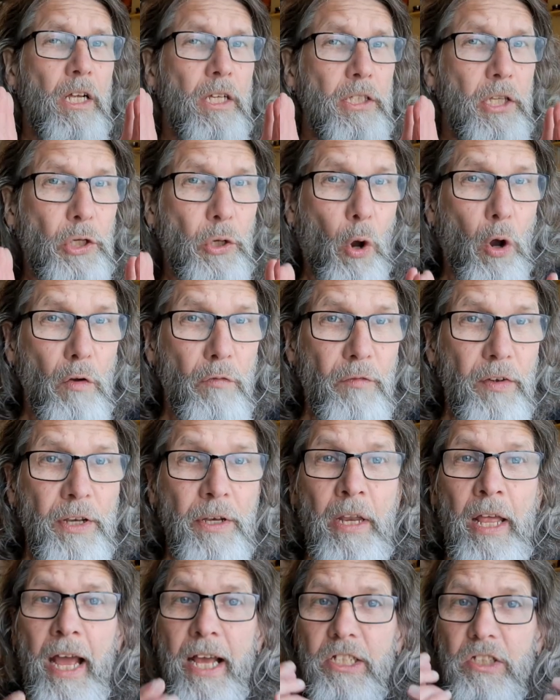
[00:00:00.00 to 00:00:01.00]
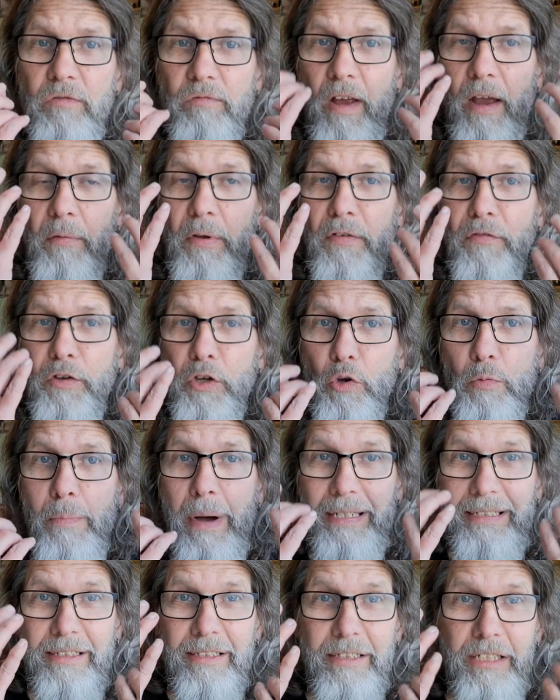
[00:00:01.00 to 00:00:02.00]
The dolphin has very few
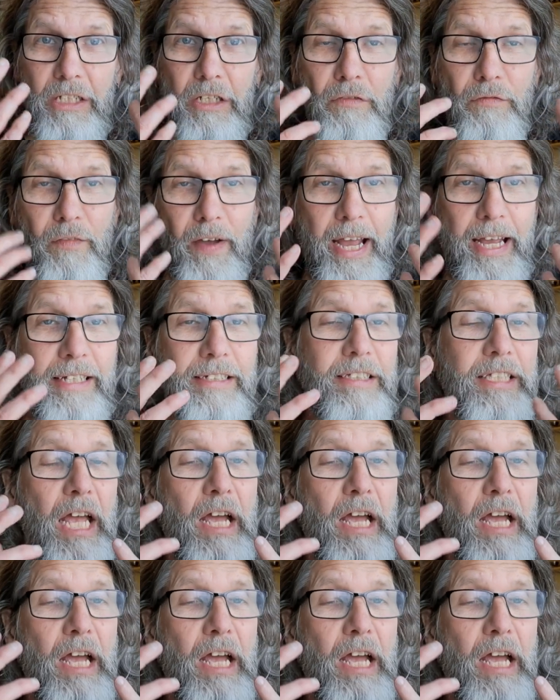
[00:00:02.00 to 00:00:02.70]
muscles in the face,